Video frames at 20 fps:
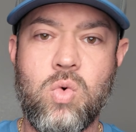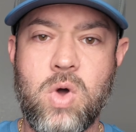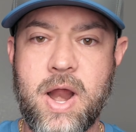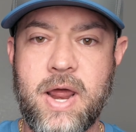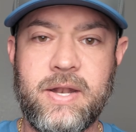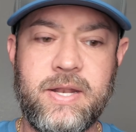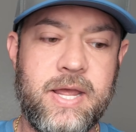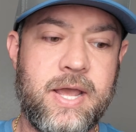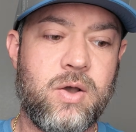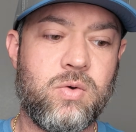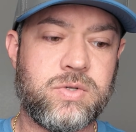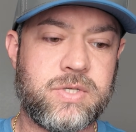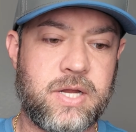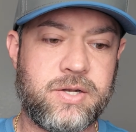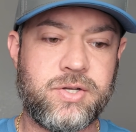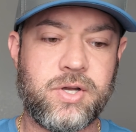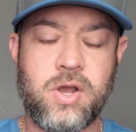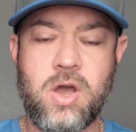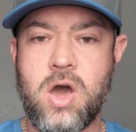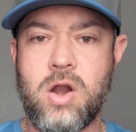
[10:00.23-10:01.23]
what I did was
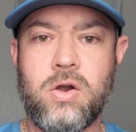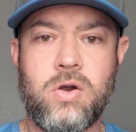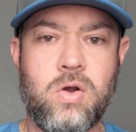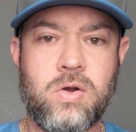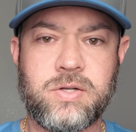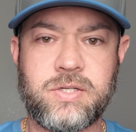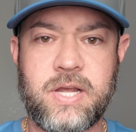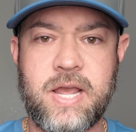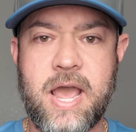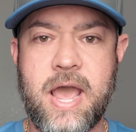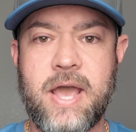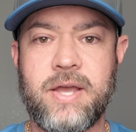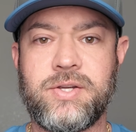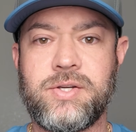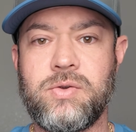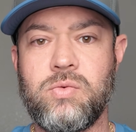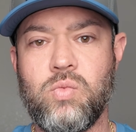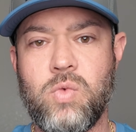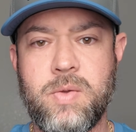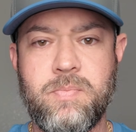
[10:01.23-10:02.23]
I took $100
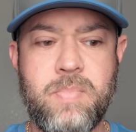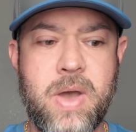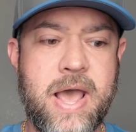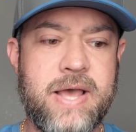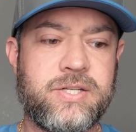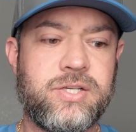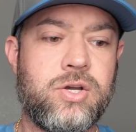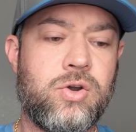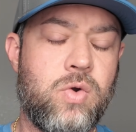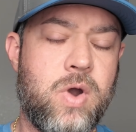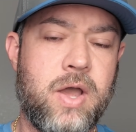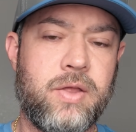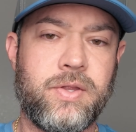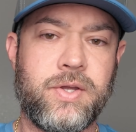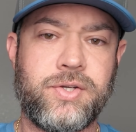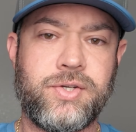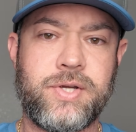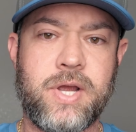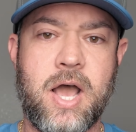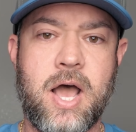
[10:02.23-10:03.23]
cash, we passed it around
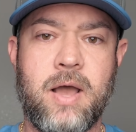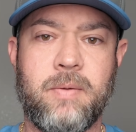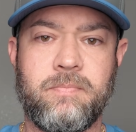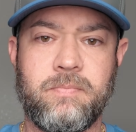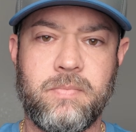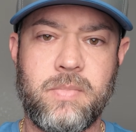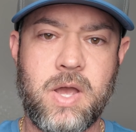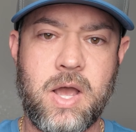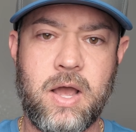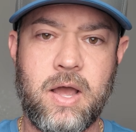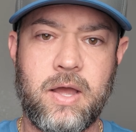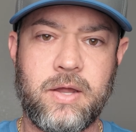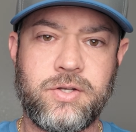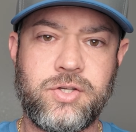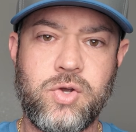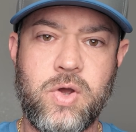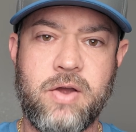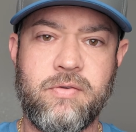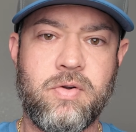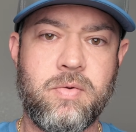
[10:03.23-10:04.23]
the shop
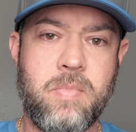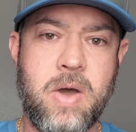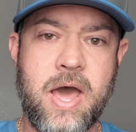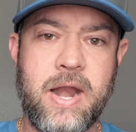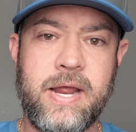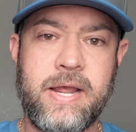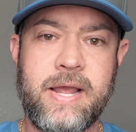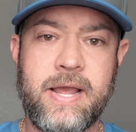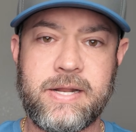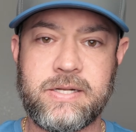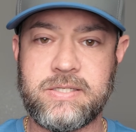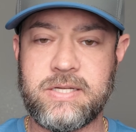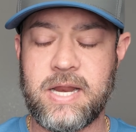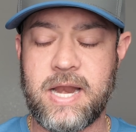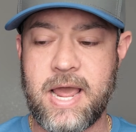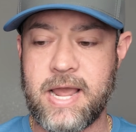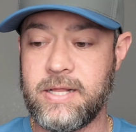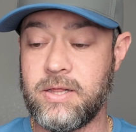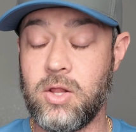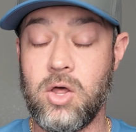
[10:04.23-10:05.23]
to everybody and
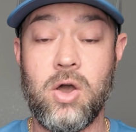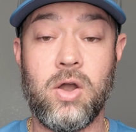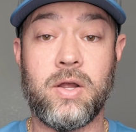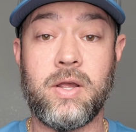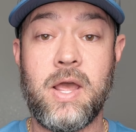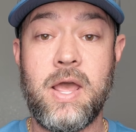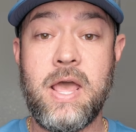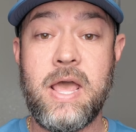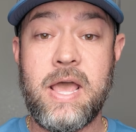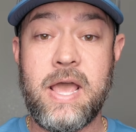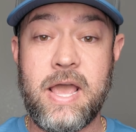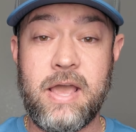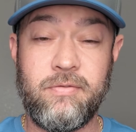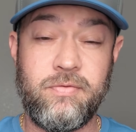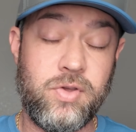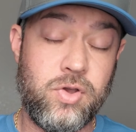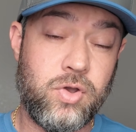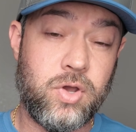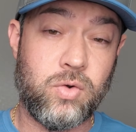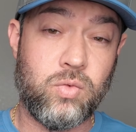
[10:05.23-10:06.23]
said, hey, look,
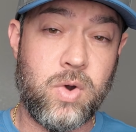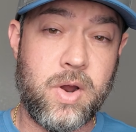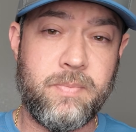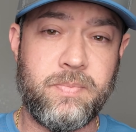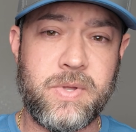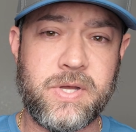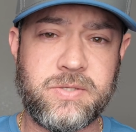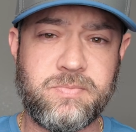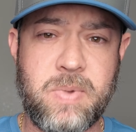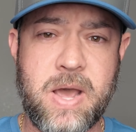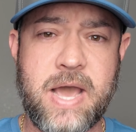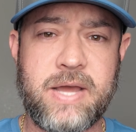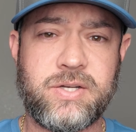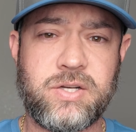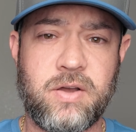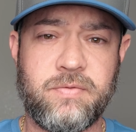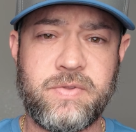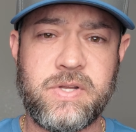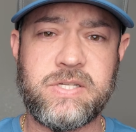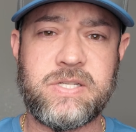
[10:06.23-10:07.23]
if you can rip this
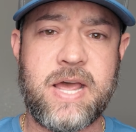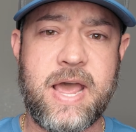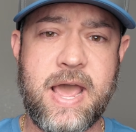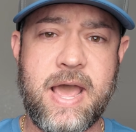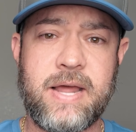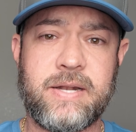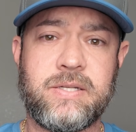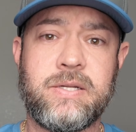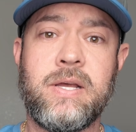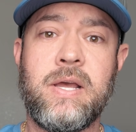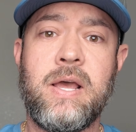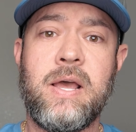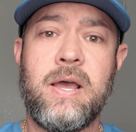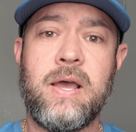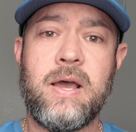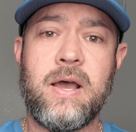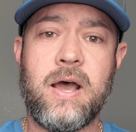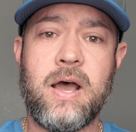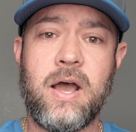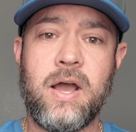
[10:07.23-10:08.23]
patch off this hat,
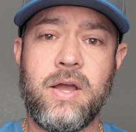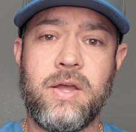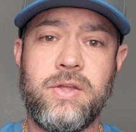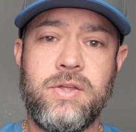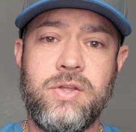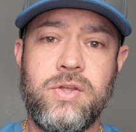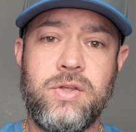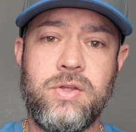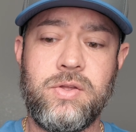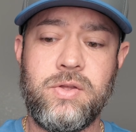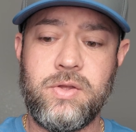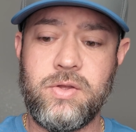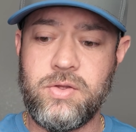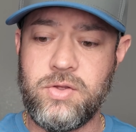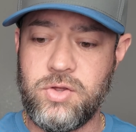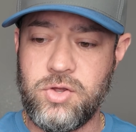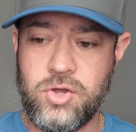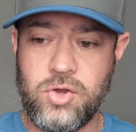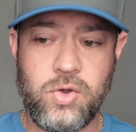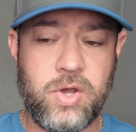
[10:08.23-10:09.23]

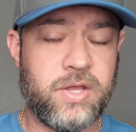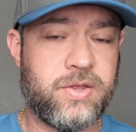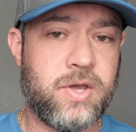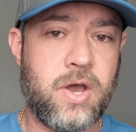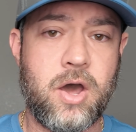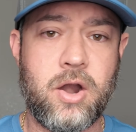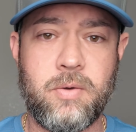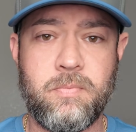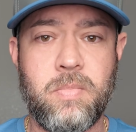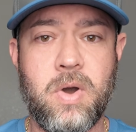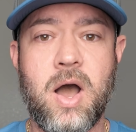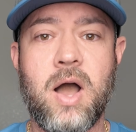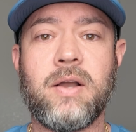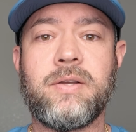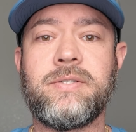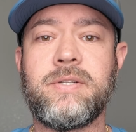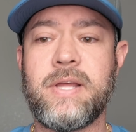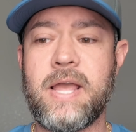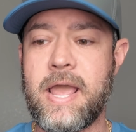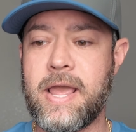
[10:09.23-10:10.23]
you get the
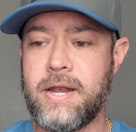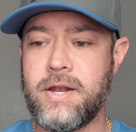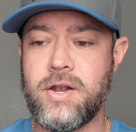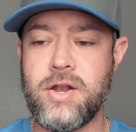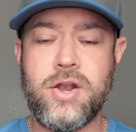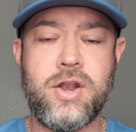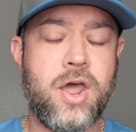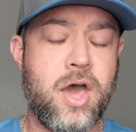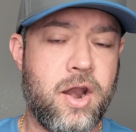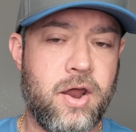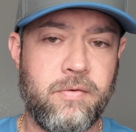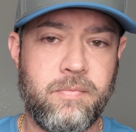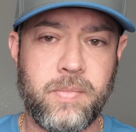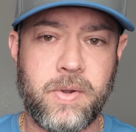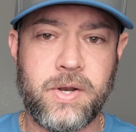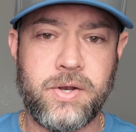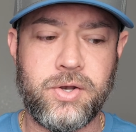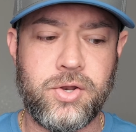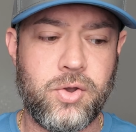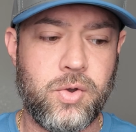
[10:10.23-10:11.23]
$100, and none of
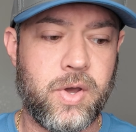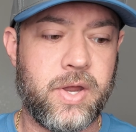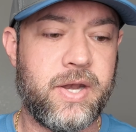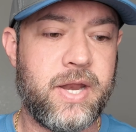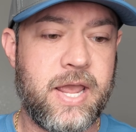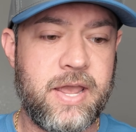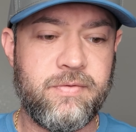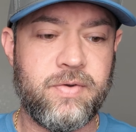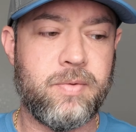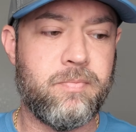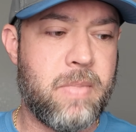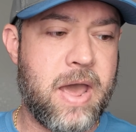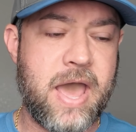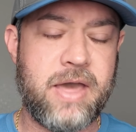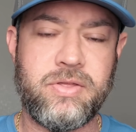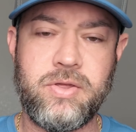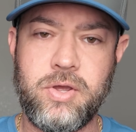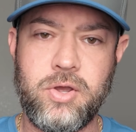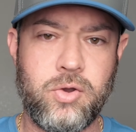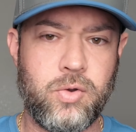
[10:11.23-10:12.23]
them can do it. Even
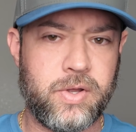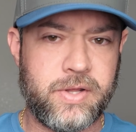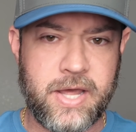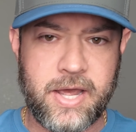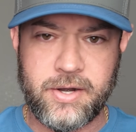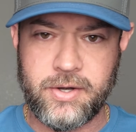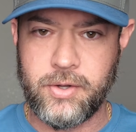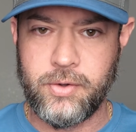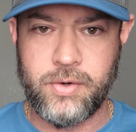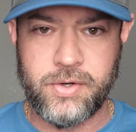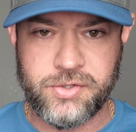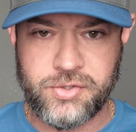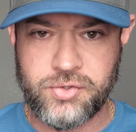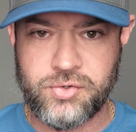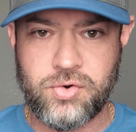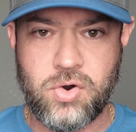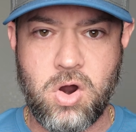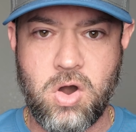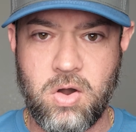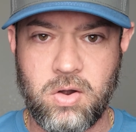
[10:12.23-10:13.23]
Matthew, and that dude is
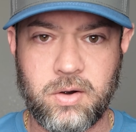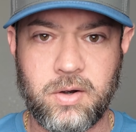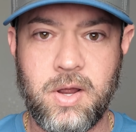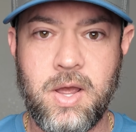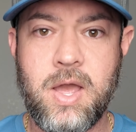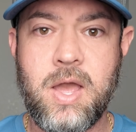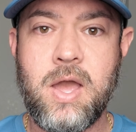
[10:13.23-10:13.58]
strong,